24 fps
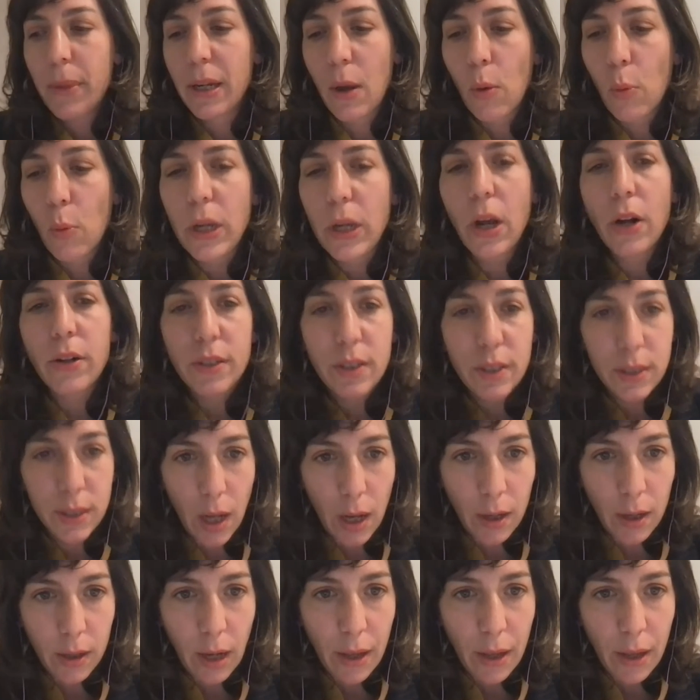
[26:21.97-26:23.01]
we are
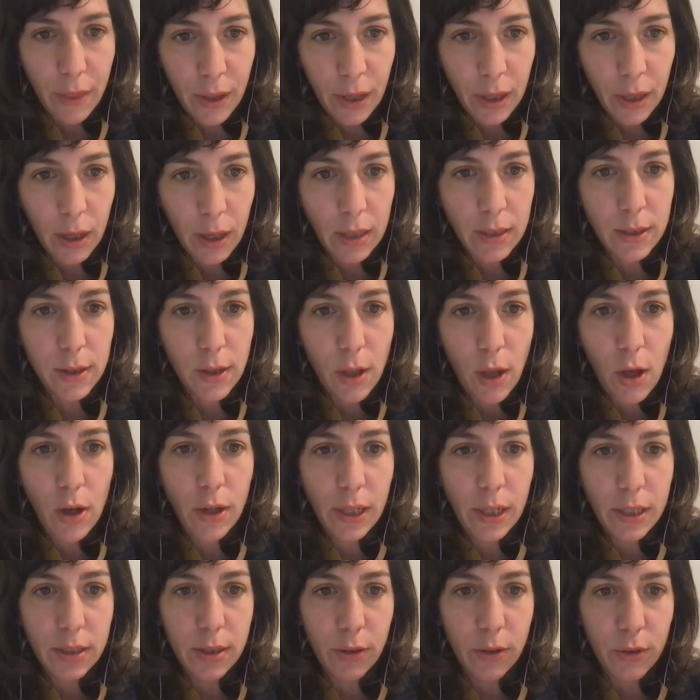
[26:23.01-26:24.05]
stuck. I think as
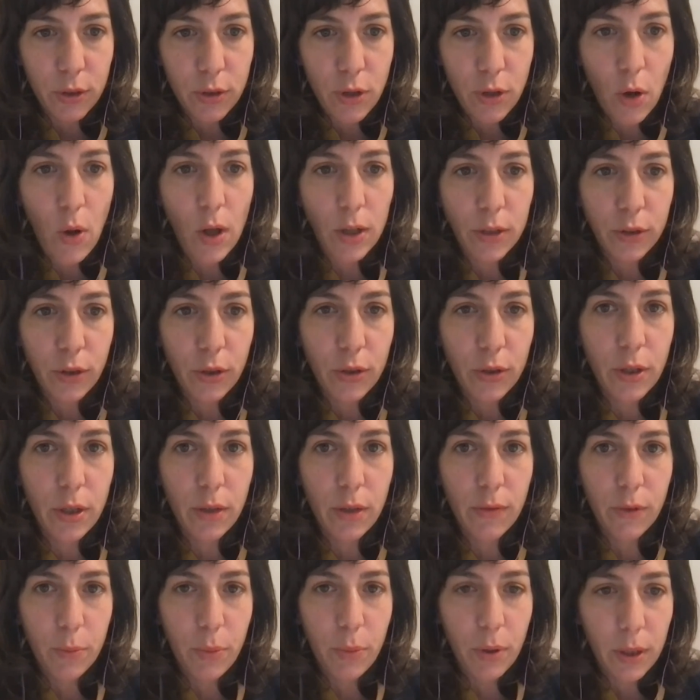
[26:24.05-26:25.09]
long as there's no
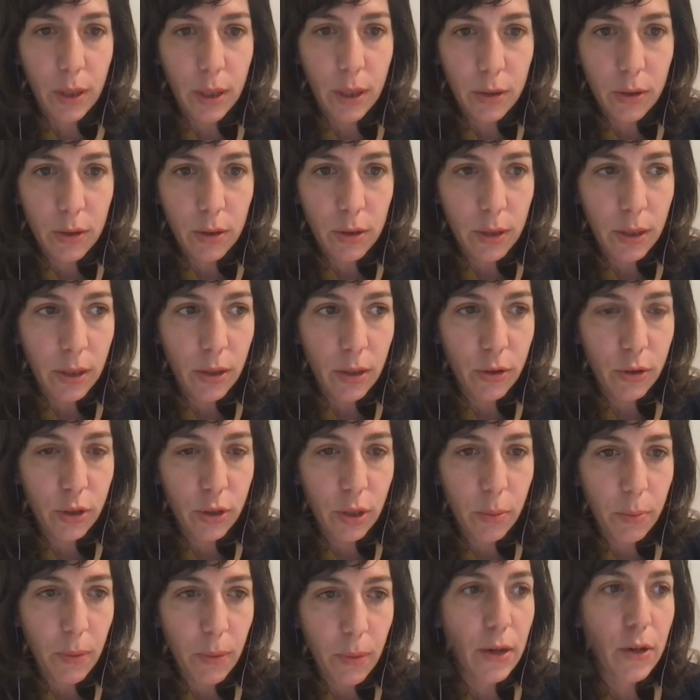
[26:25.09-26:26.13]
alternative in political
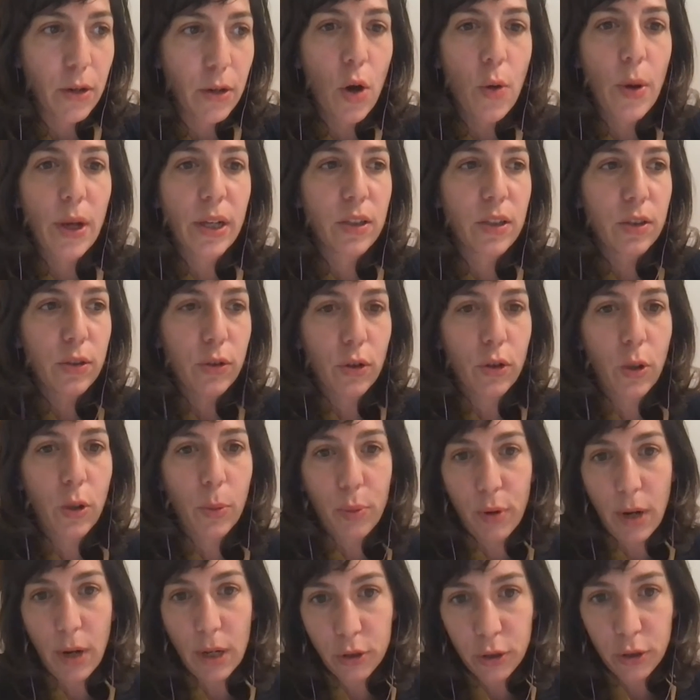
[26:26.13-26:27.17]
leadership and no external
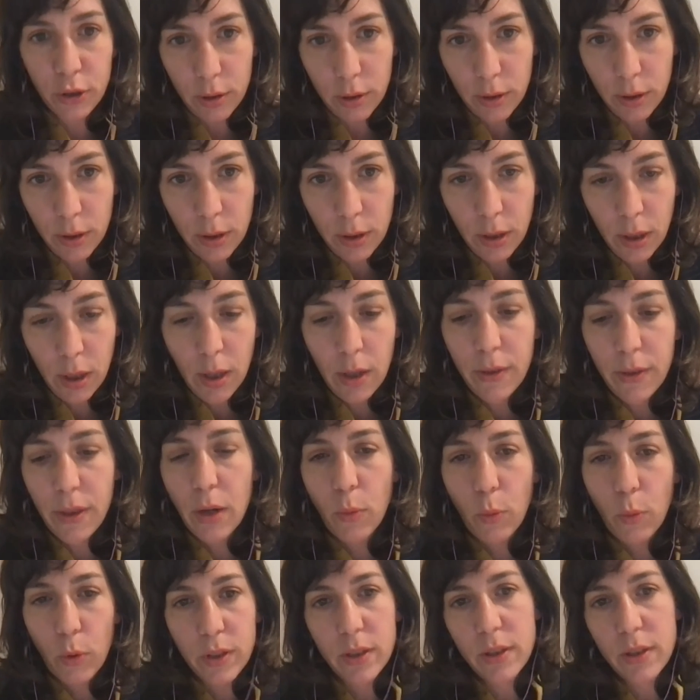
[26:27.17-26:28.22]
pressure,
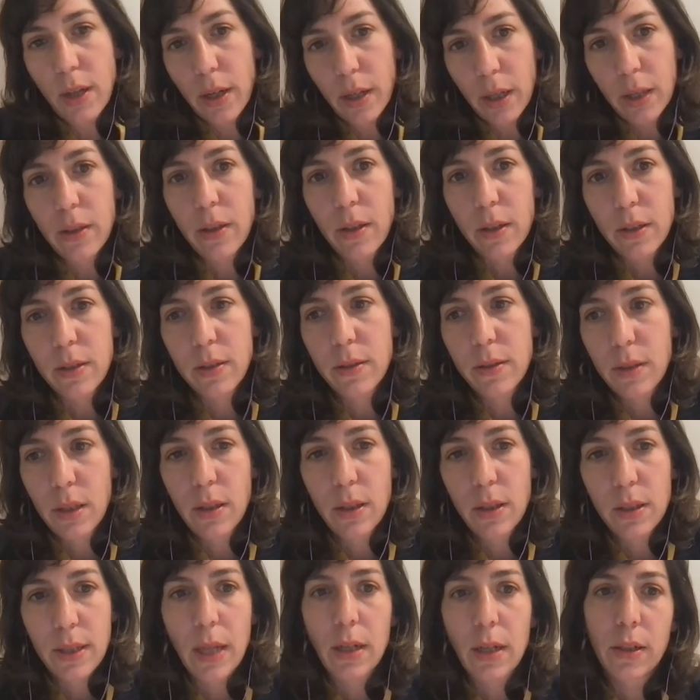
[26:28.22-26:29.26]
then we're stuck in this
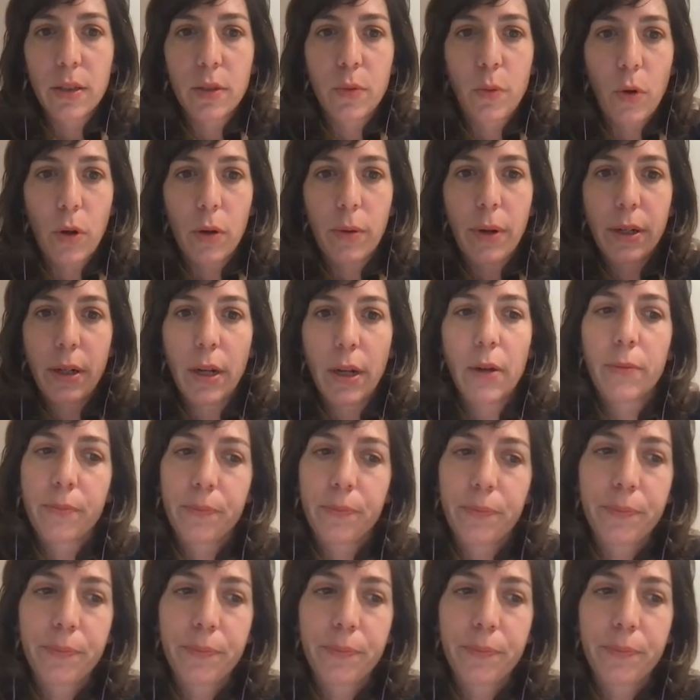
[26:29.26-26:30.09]
endless war right now.